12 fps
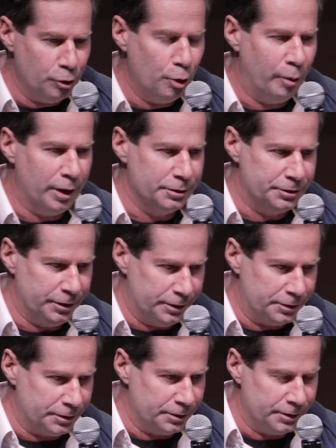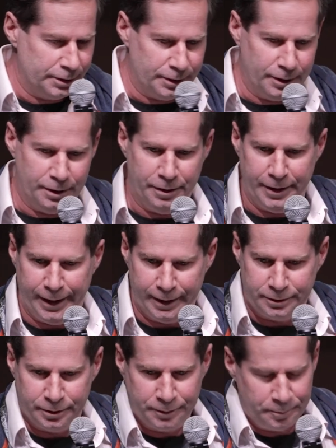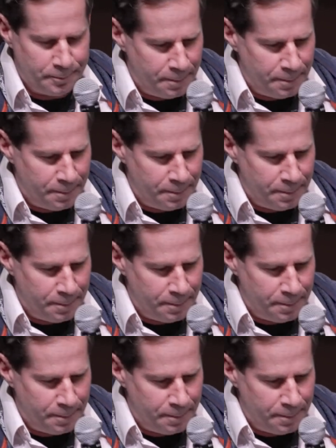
nuances that